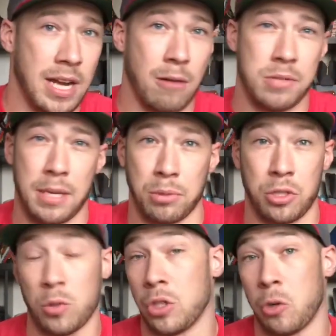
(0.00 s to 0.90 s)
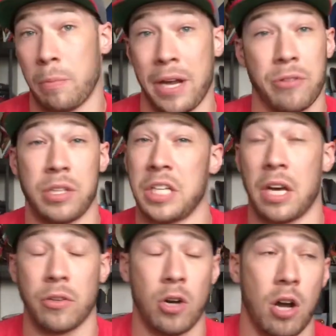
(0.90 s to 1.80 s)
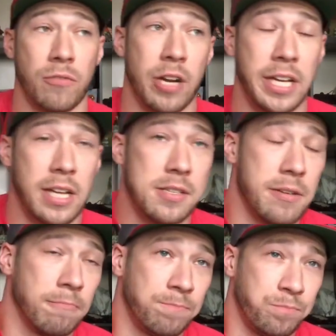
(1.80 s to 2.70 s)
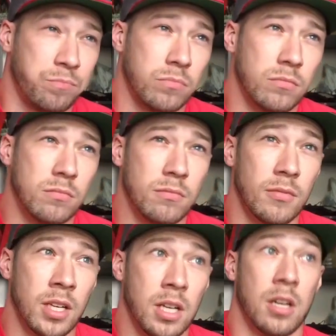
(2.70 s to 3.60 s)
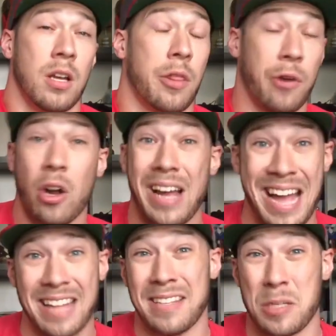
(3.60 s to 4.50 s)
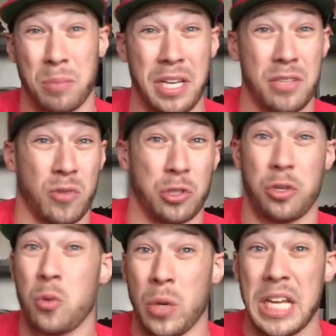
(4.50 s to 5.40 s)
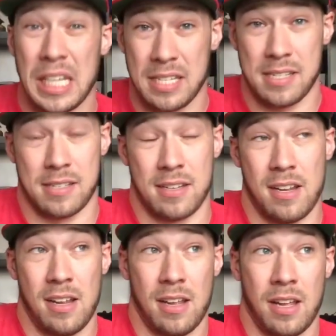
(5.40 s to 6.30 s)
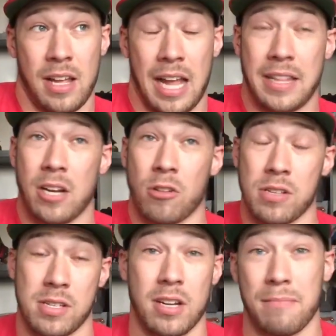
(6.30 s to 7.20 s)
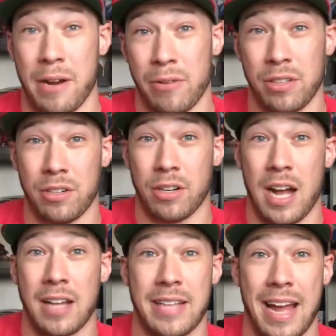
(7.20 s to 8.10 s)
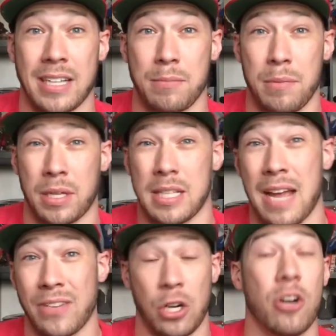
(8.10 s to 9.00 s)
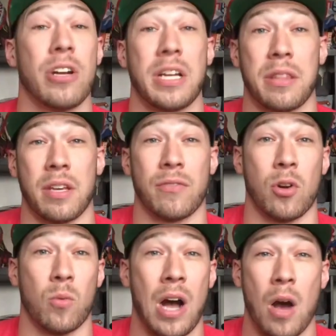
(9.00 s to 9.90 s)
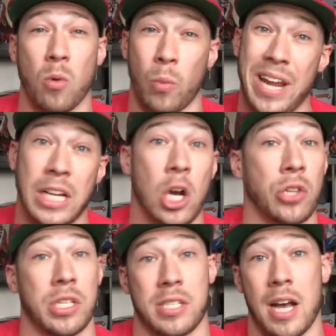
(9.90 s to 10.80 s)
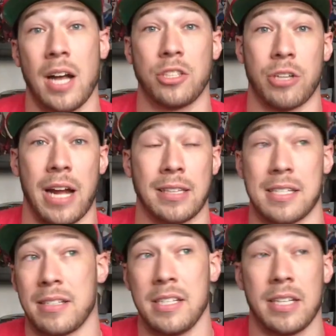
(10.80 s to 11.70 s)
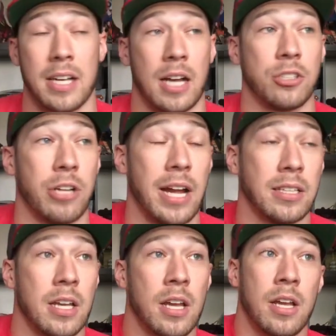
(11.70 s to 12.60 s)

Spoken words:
I was able to do a little better than the other offer, I guess. Thought I had this place for 2 weeks, and then all of a sudden my realtor contacts me because I haven't heard anything for a while. We're waiting on this contract, this leasing contract.